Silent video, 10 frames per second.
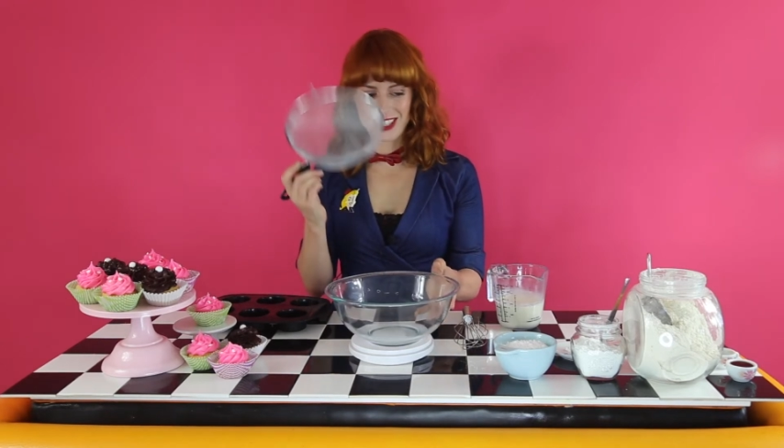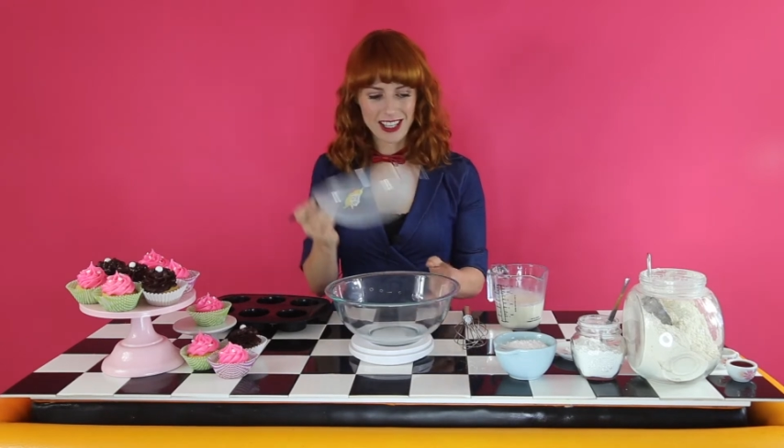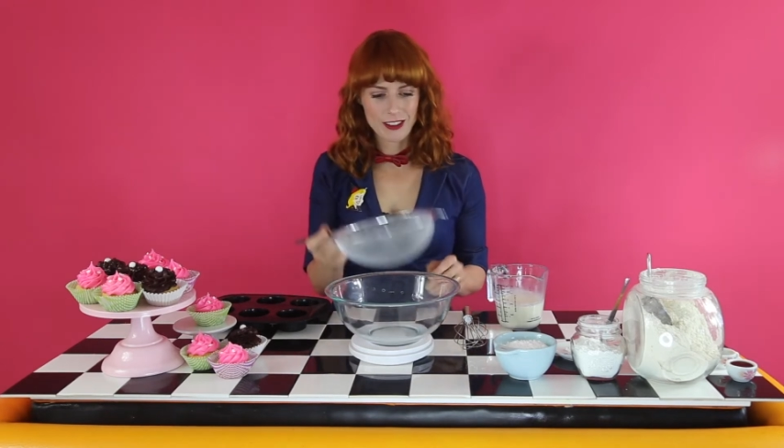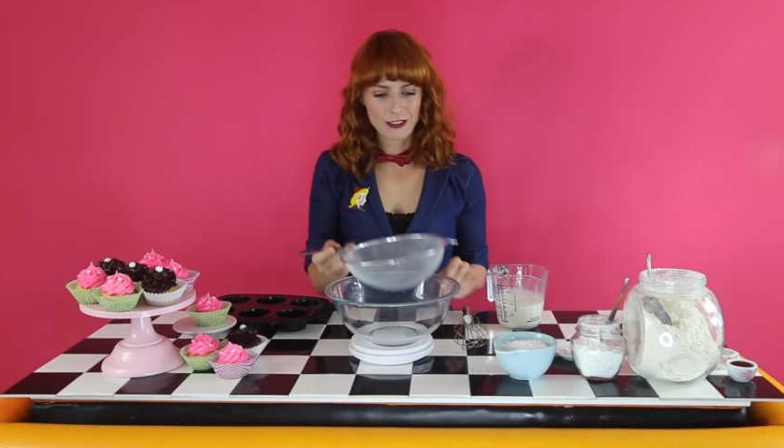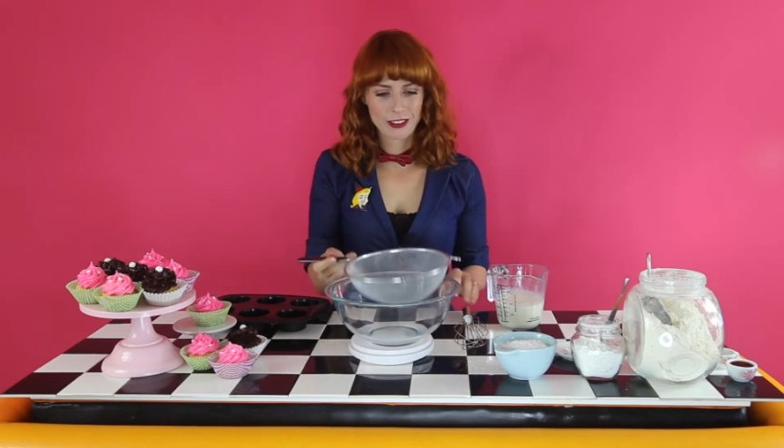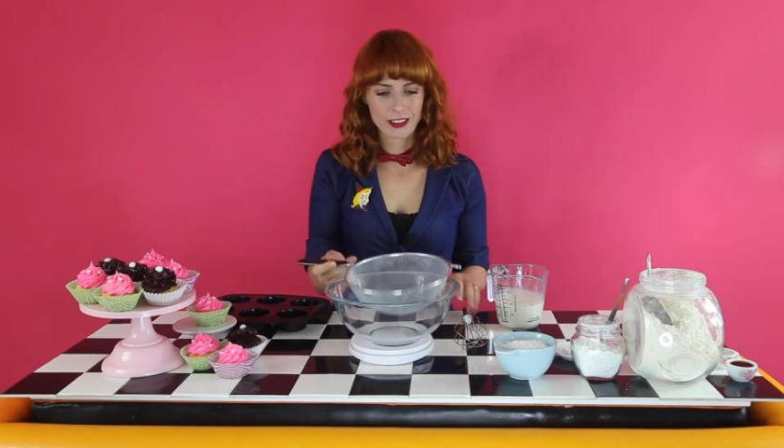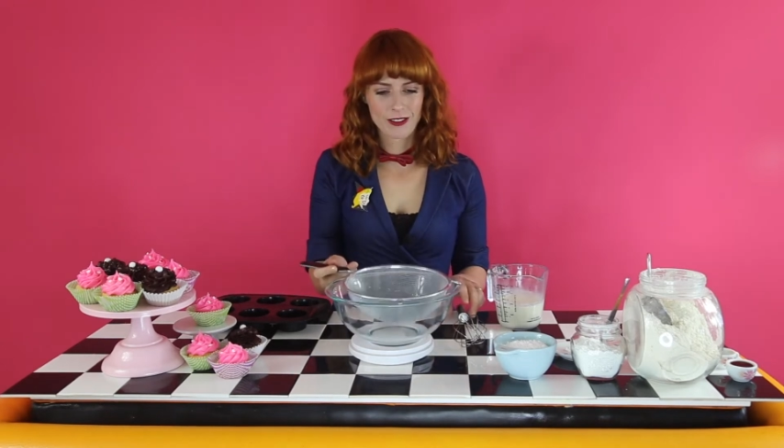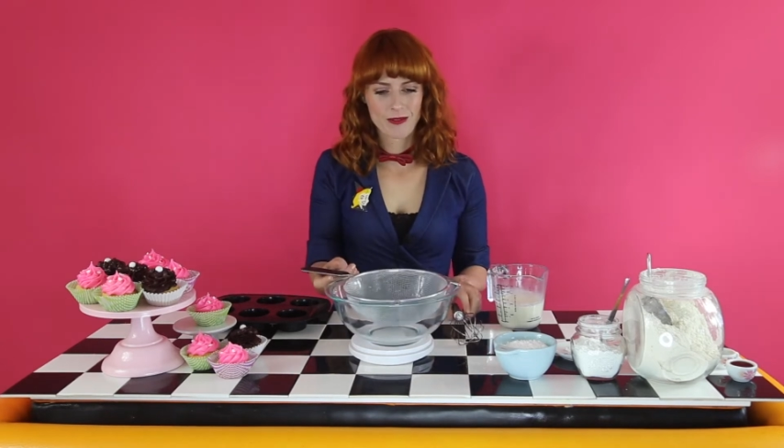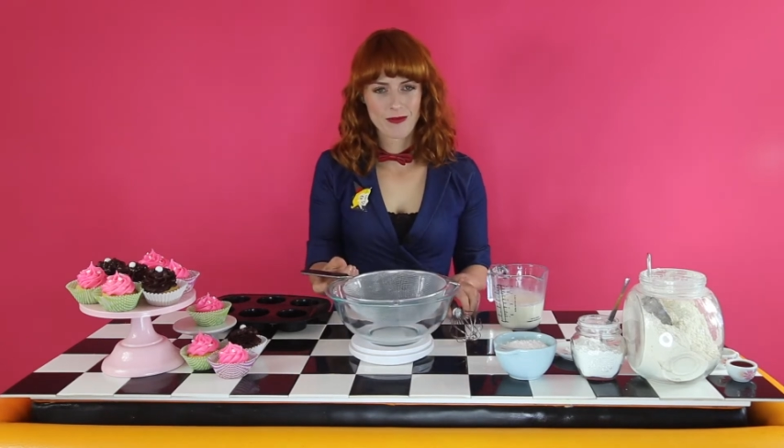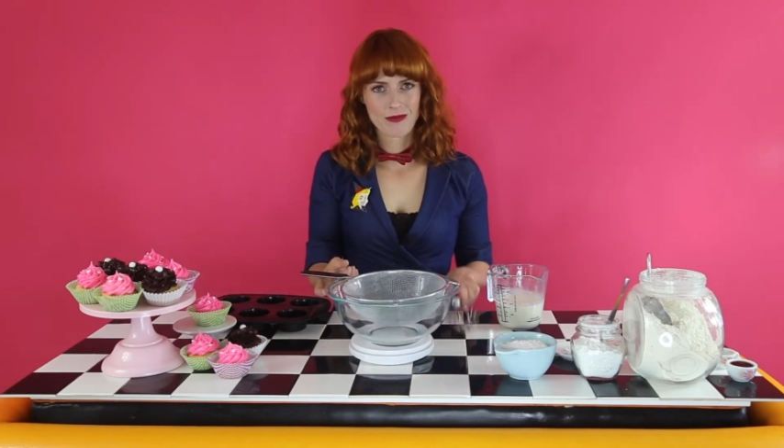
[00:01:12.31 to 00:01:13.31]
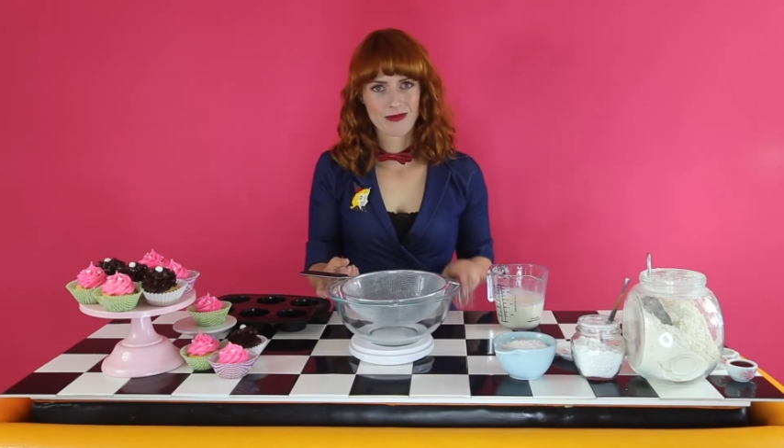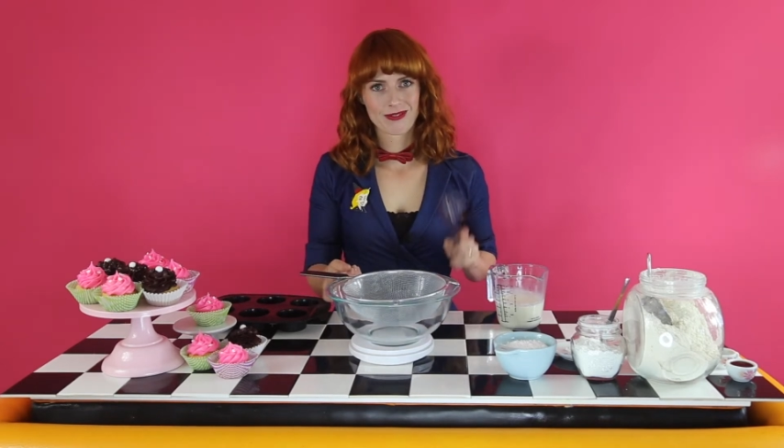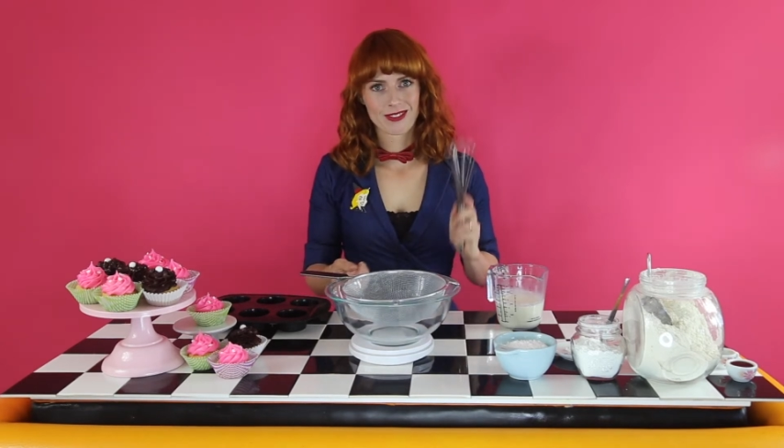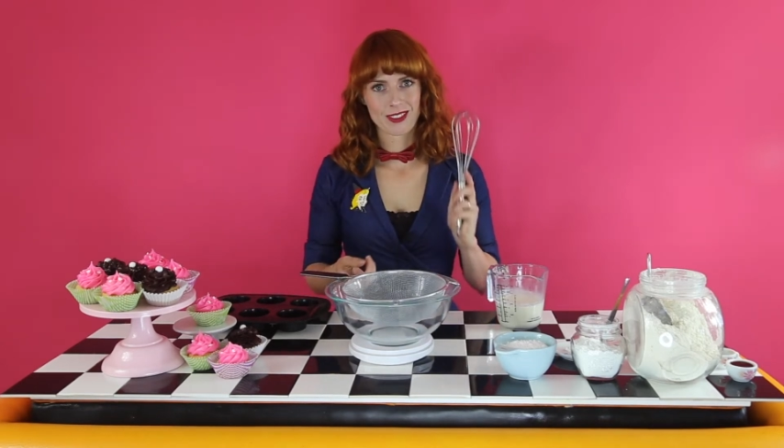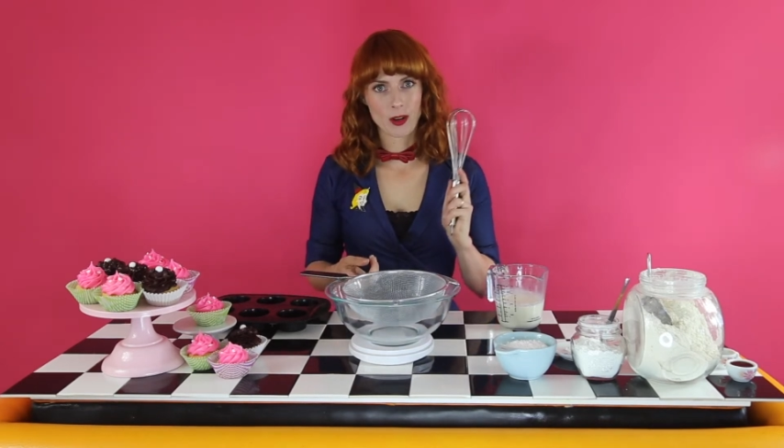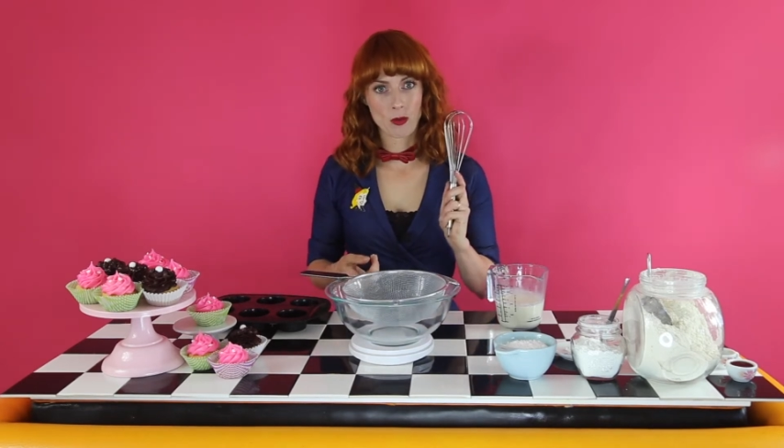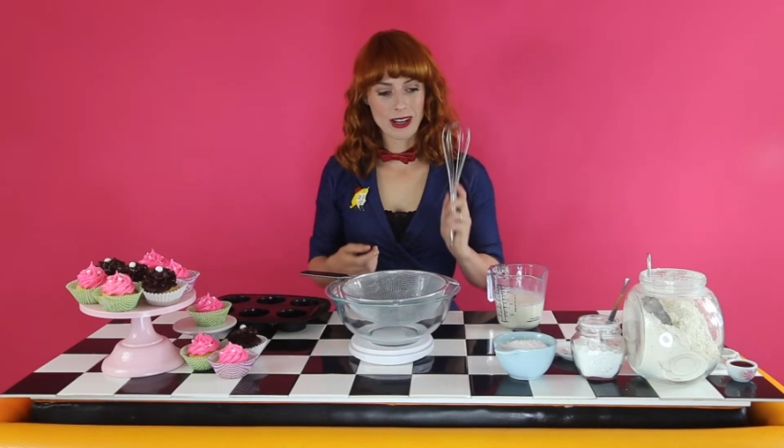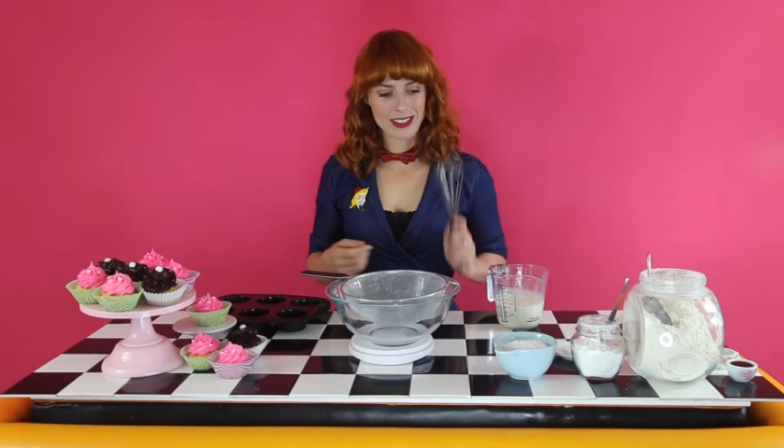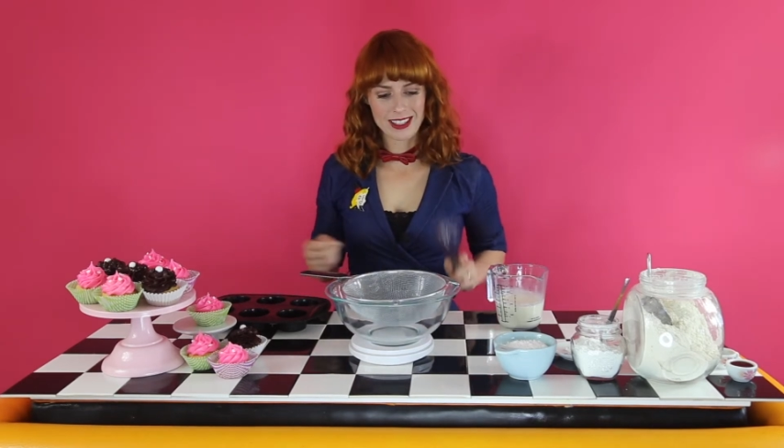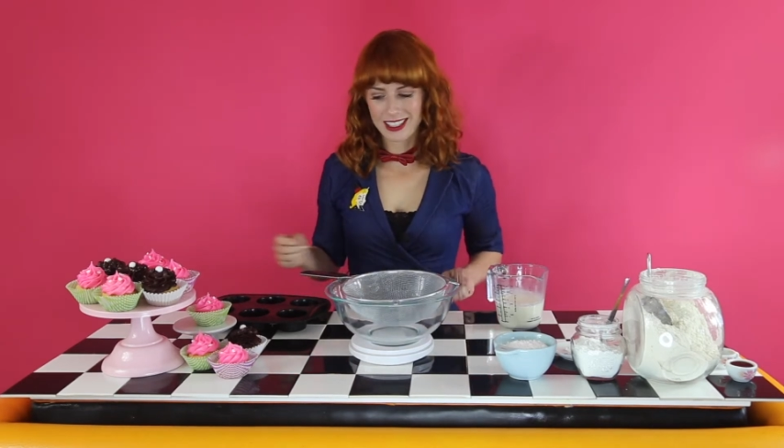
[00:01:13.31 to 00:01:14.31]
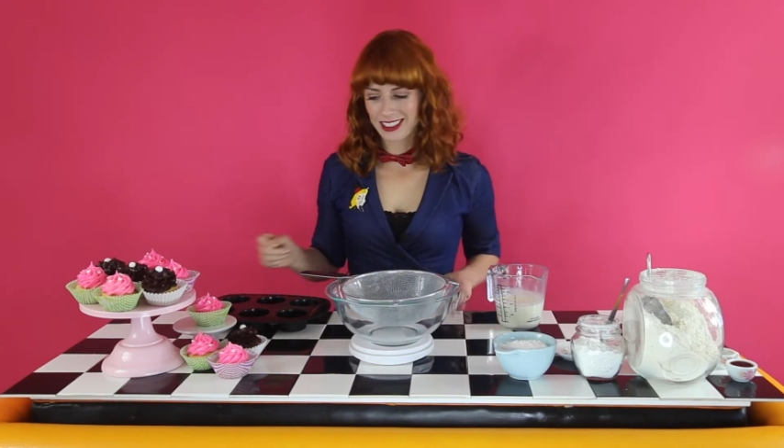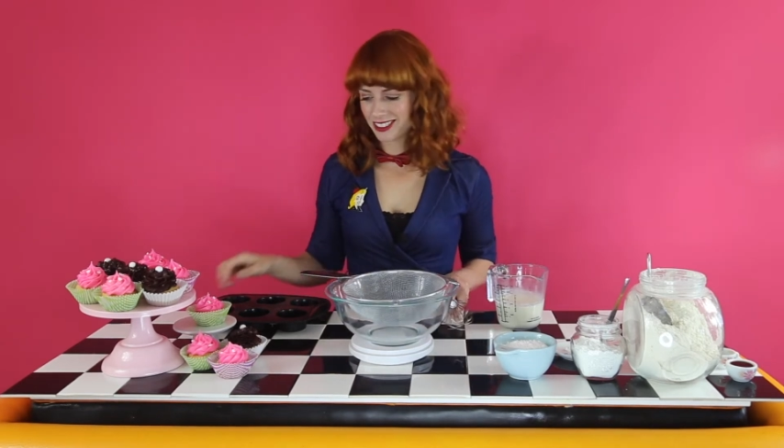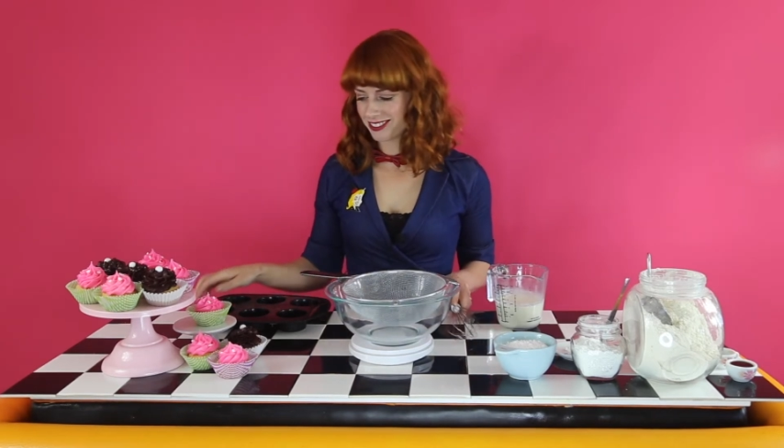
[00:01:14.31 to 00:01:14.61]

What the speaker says: sieve, a whisk,